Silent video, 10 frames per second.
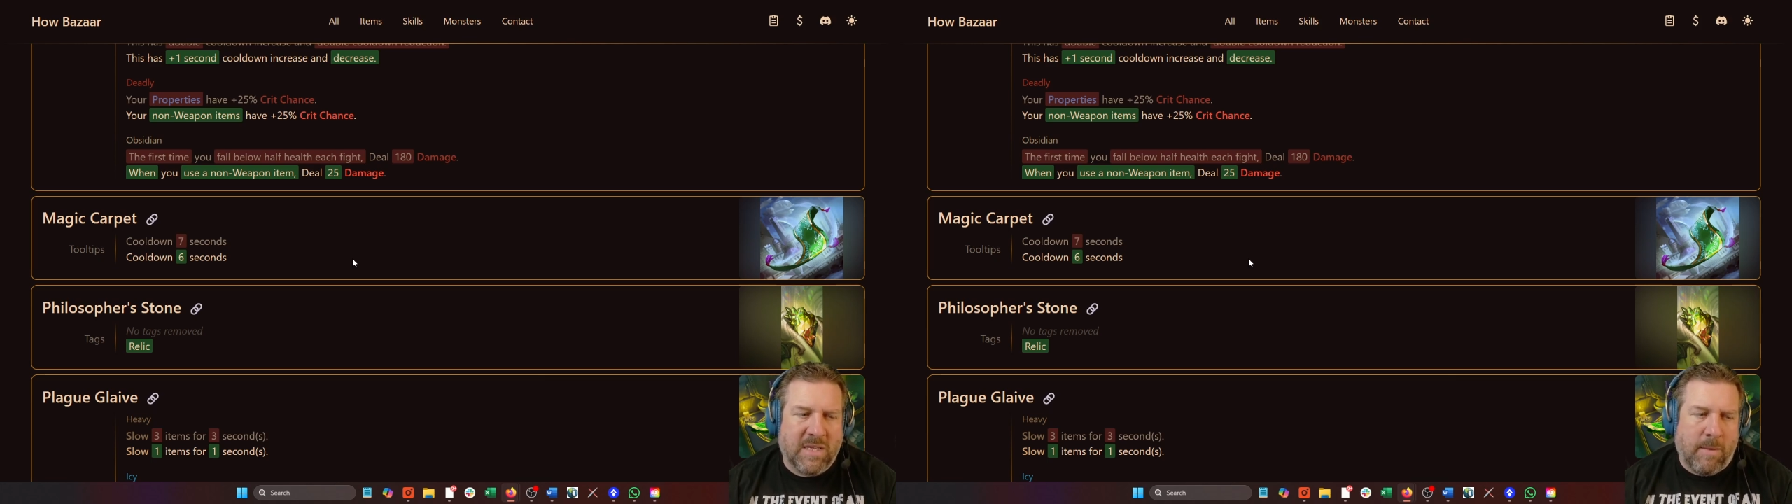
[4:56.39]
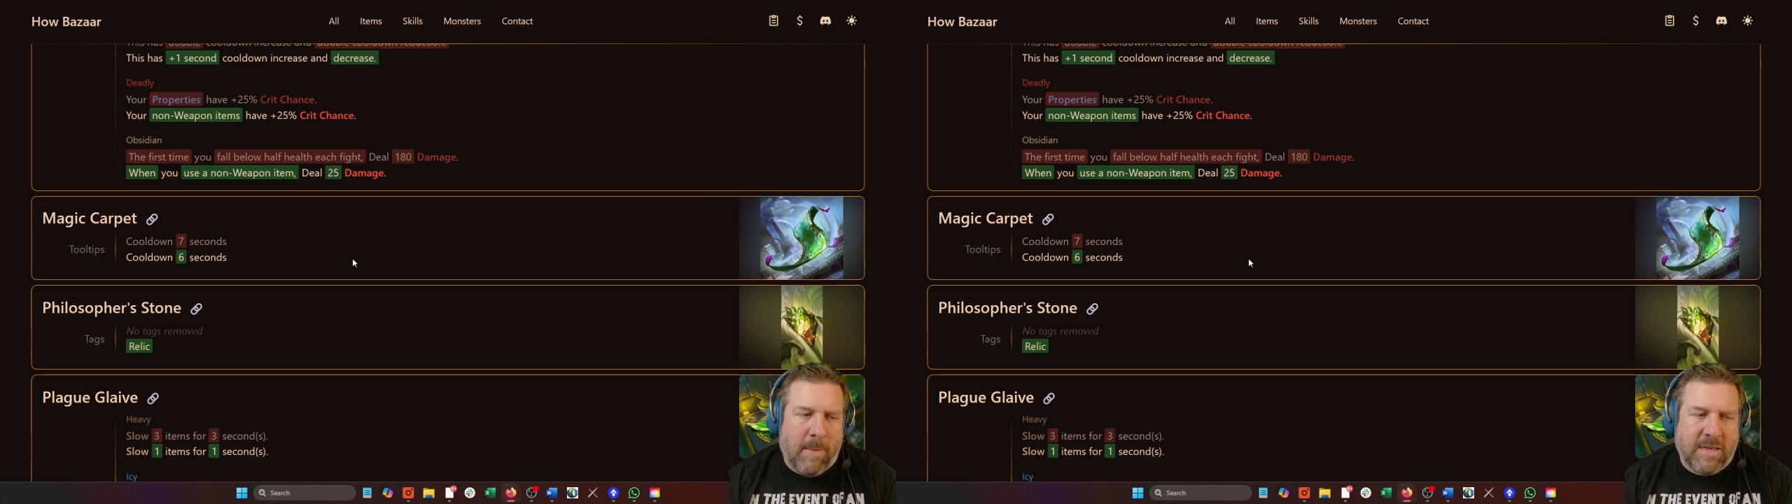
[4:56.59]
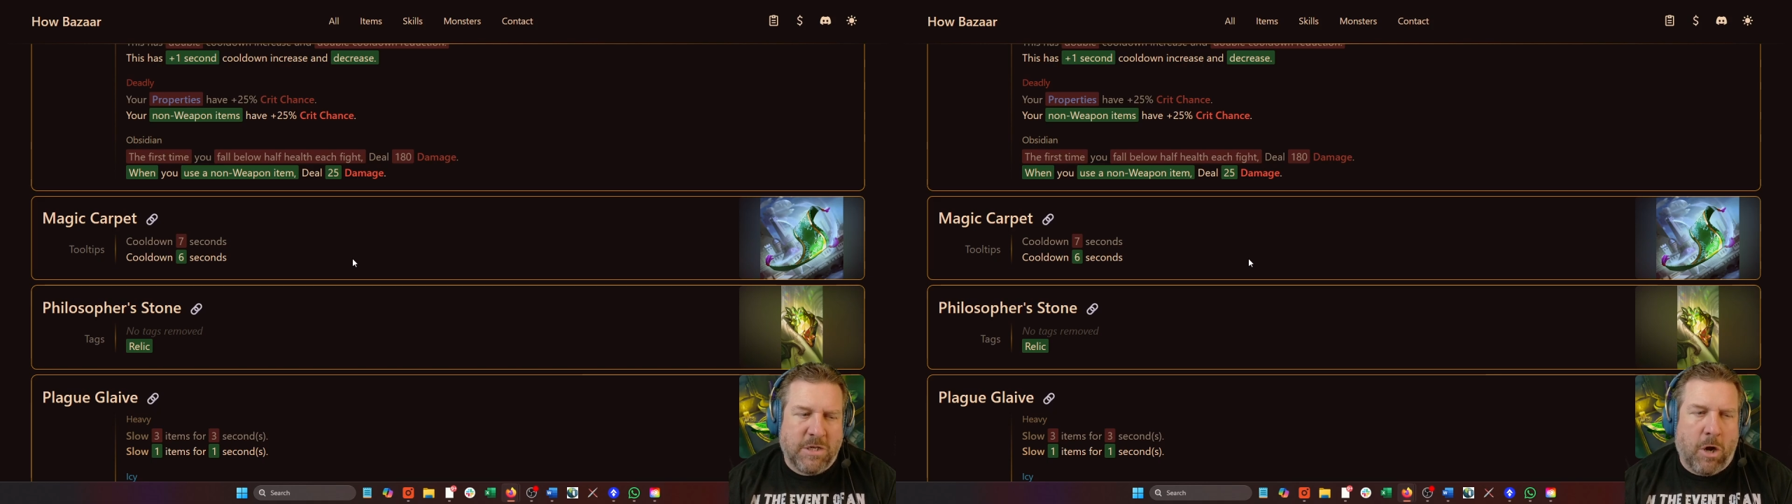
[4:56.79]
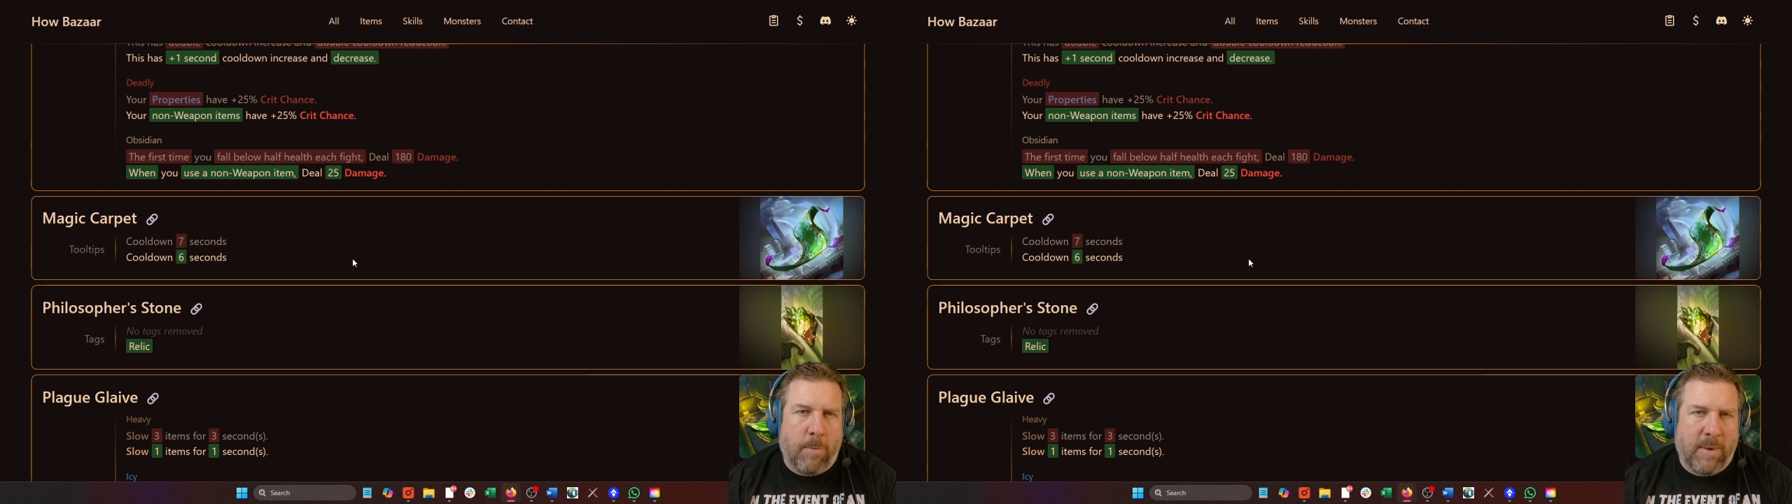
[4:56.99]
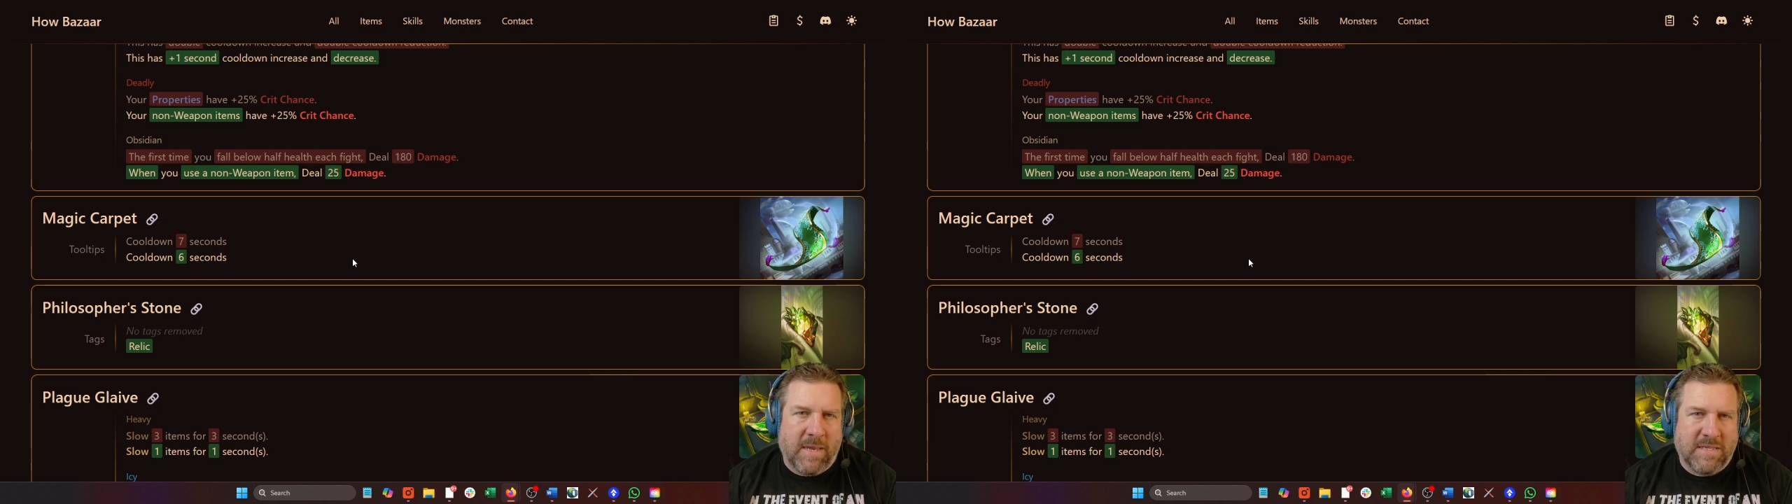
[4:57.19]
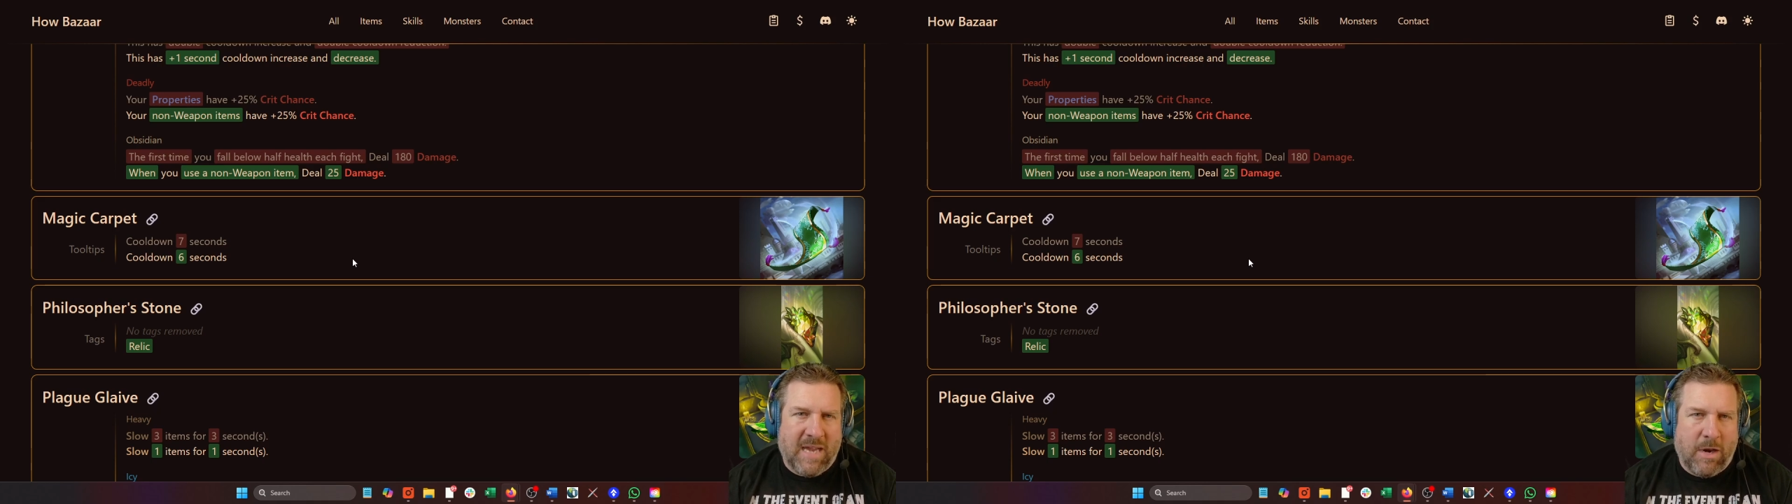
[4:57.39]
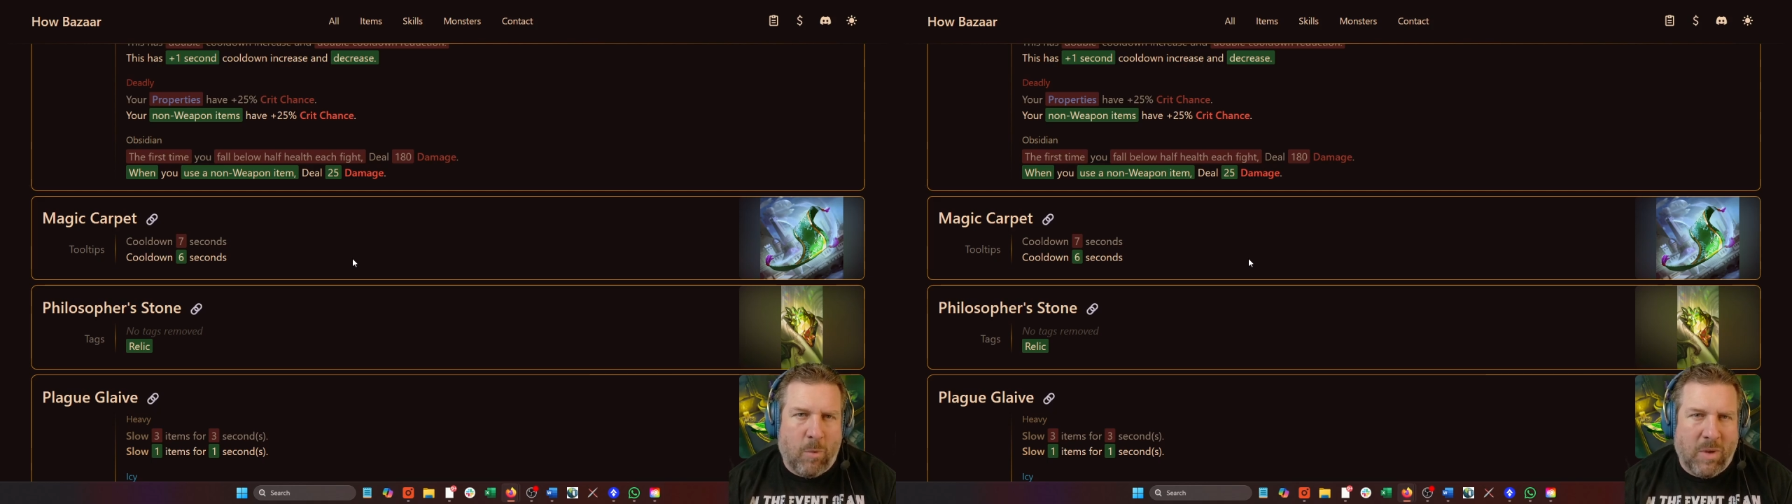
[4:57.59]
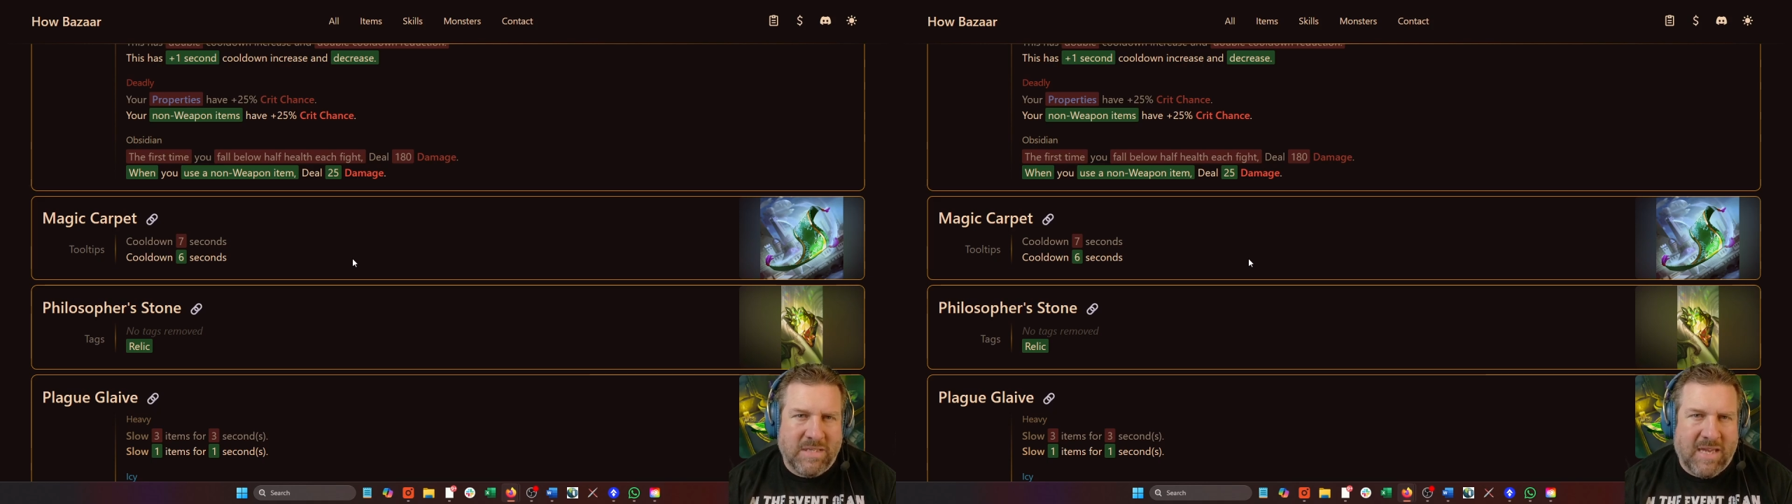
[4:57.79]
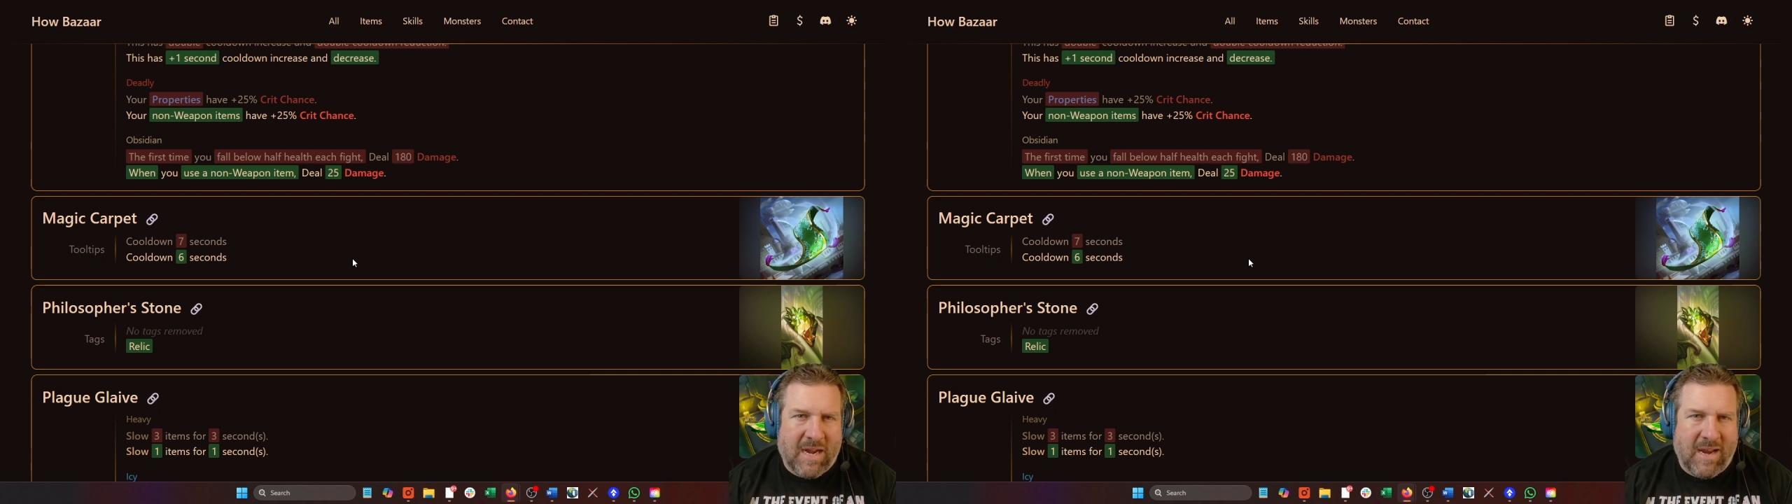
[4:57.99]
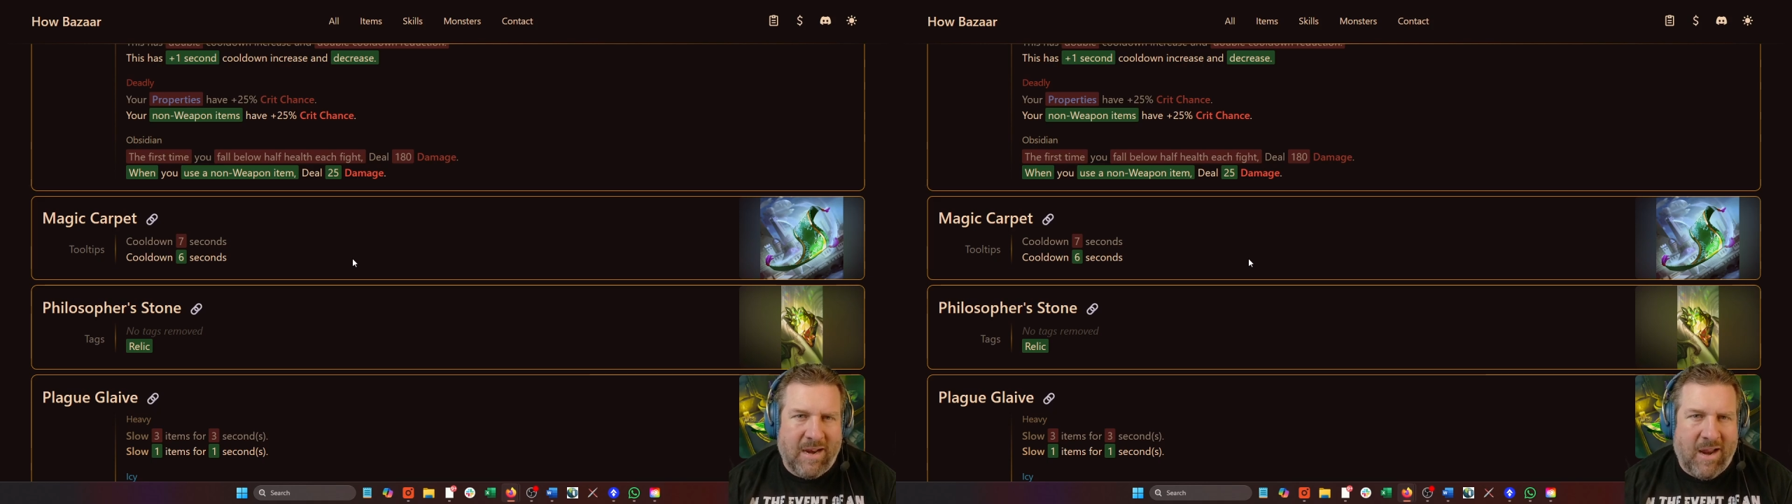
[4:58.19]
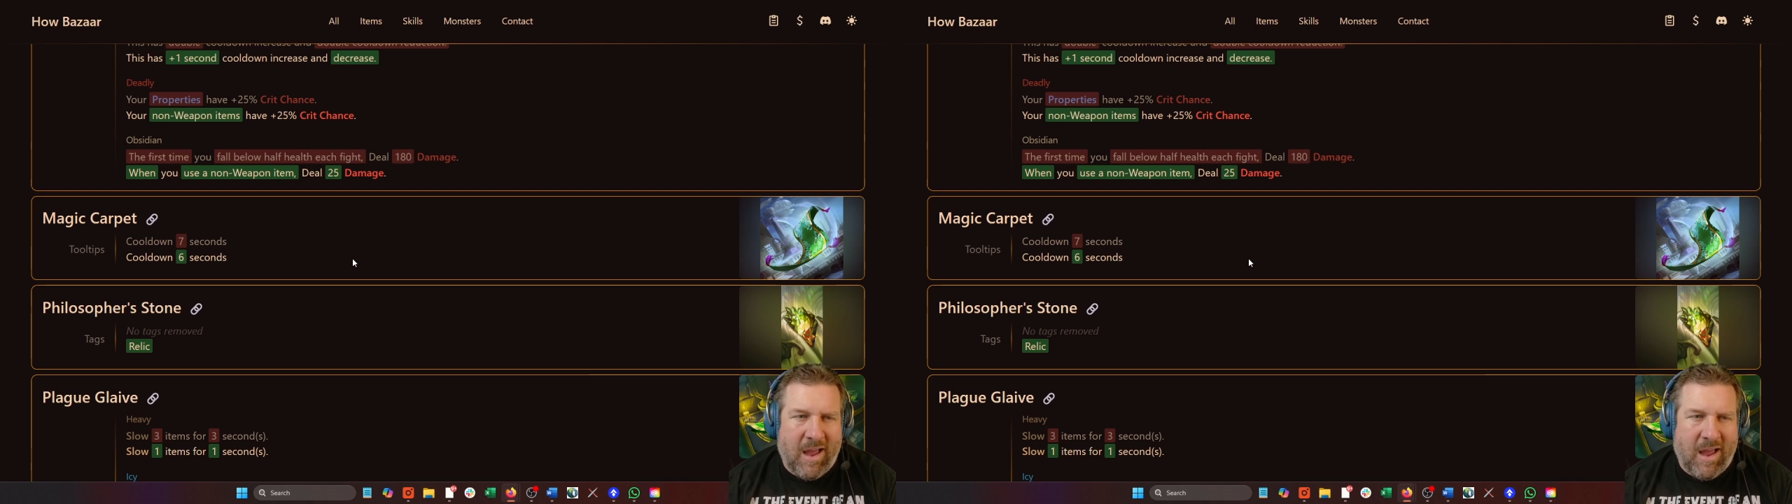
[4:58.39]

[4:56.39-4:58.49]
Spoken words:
and then magic carpet gets down to 1 second